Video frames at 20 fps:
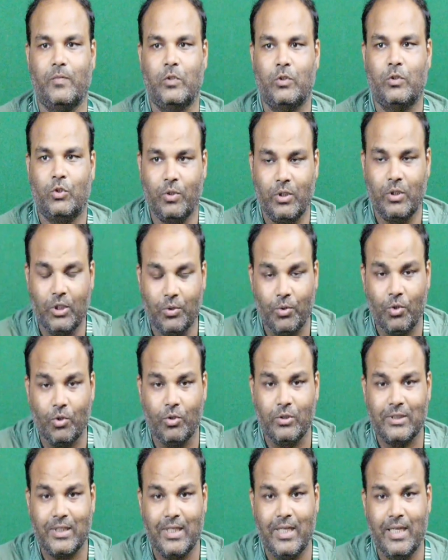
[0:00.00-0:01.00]
So due
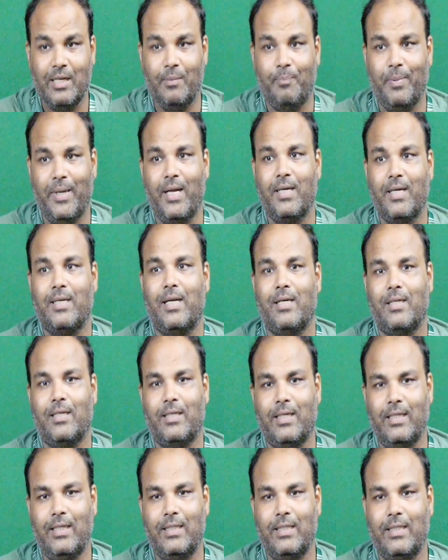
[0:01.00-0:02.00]
to skin effect and
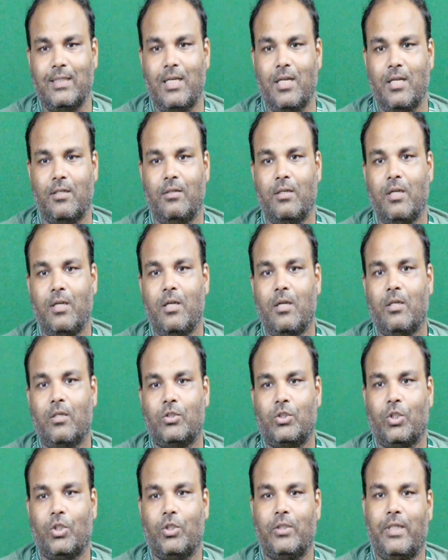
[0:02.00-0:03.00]
radiation,
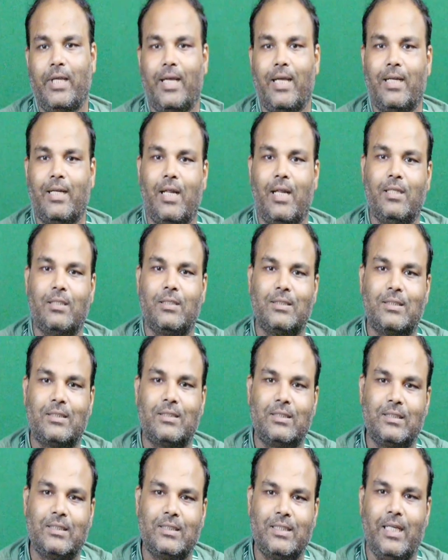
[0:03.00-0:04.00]
so there are
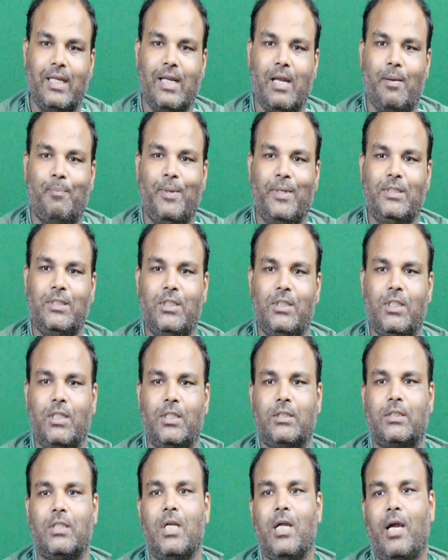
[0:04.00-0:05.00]
stray
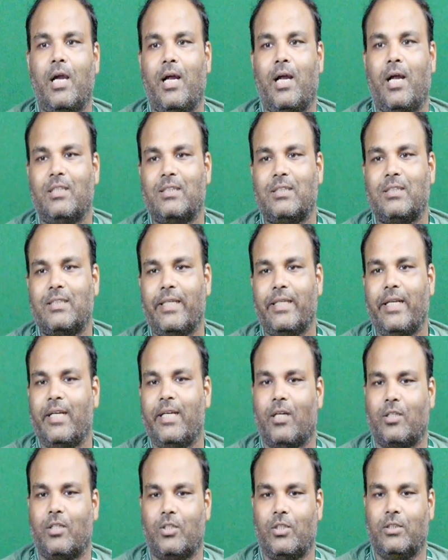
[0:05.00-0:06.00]
capacitors and stray
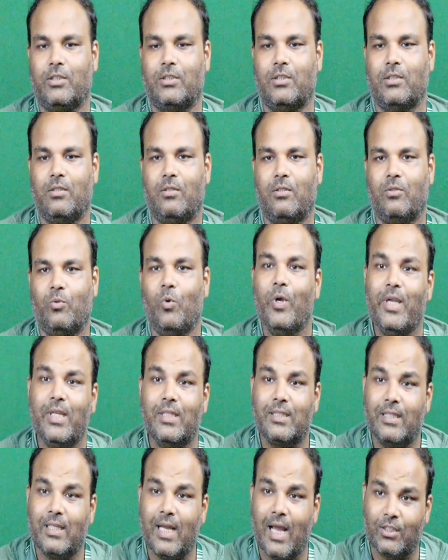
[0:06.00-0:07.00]
inductors
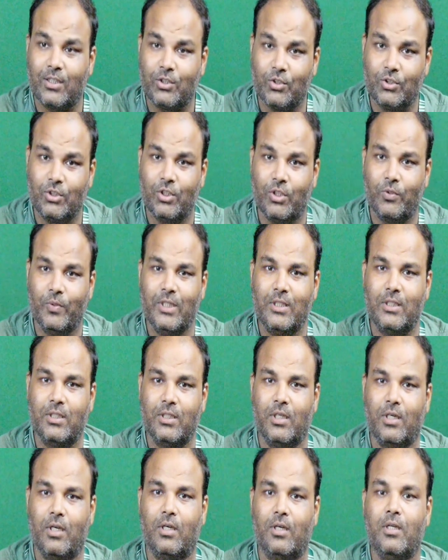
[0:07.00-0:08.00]
associated with
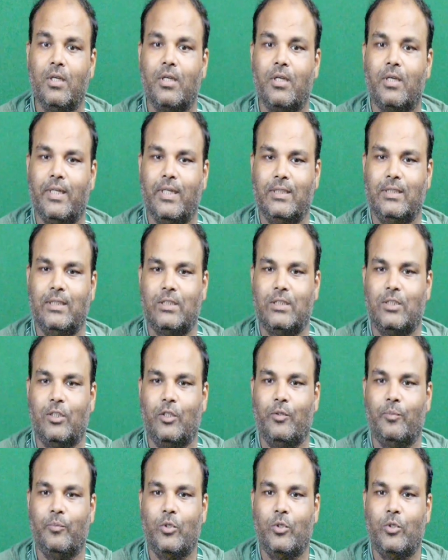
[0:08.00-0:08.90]
the resistor.